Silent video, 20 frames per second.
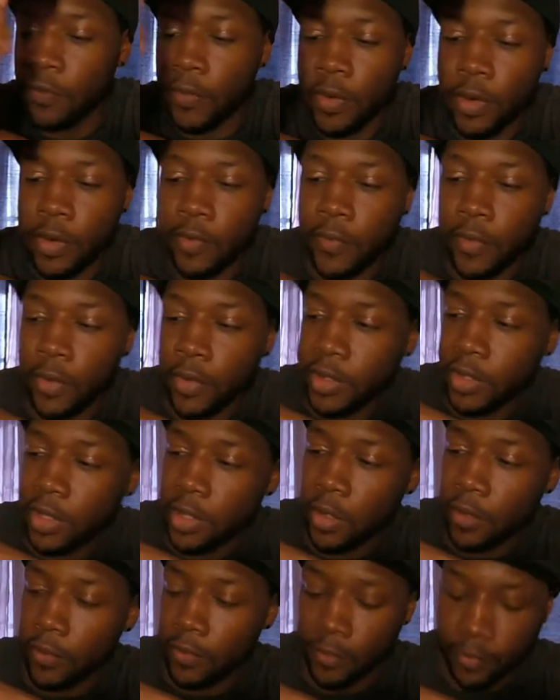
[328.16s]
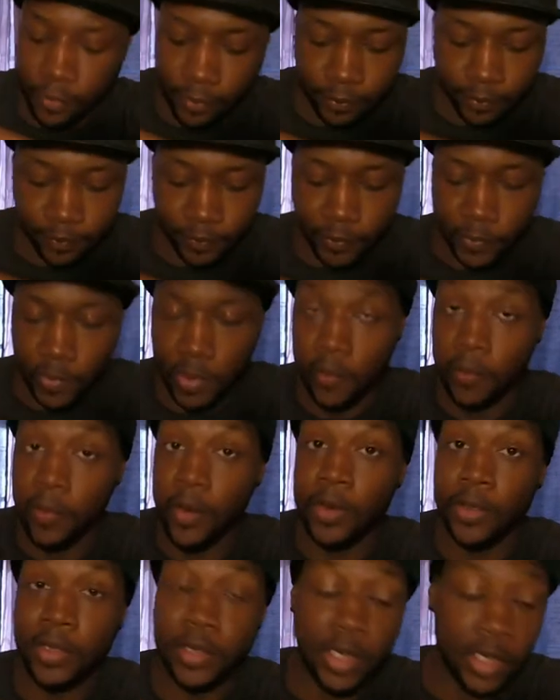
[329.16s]
very very tough,
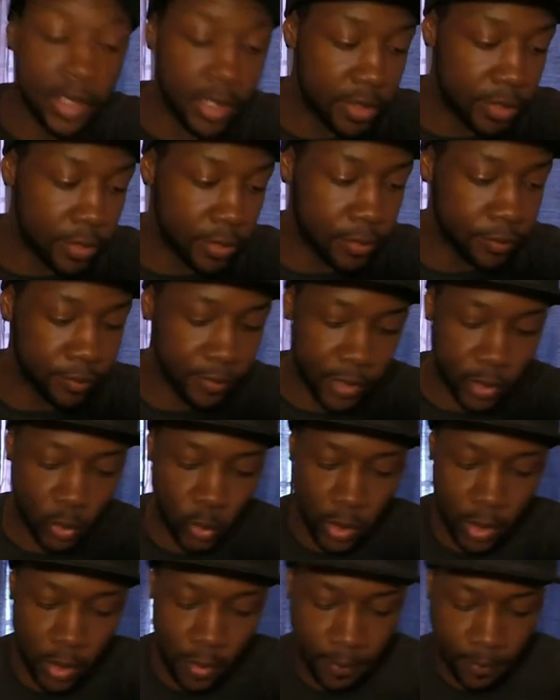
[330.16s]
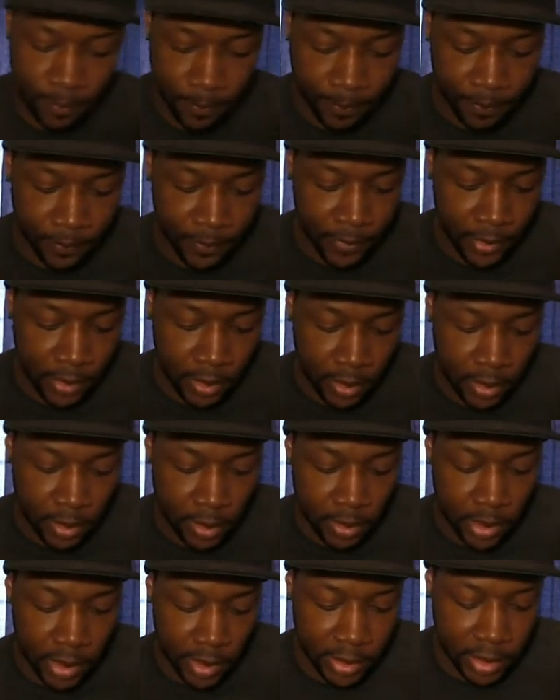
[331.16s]
very sticky too as well.
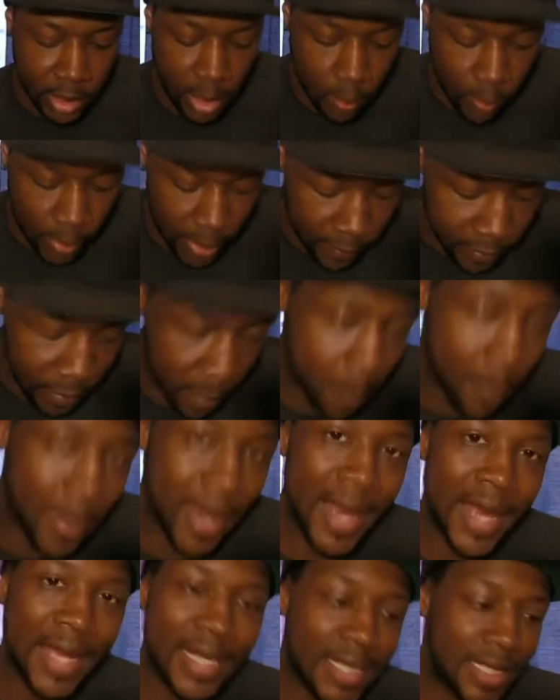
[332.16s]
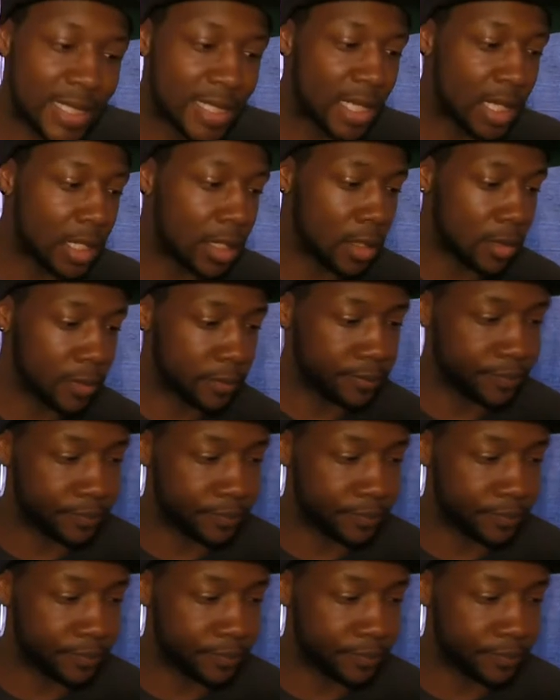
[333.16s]
Next up we have the Basszilla,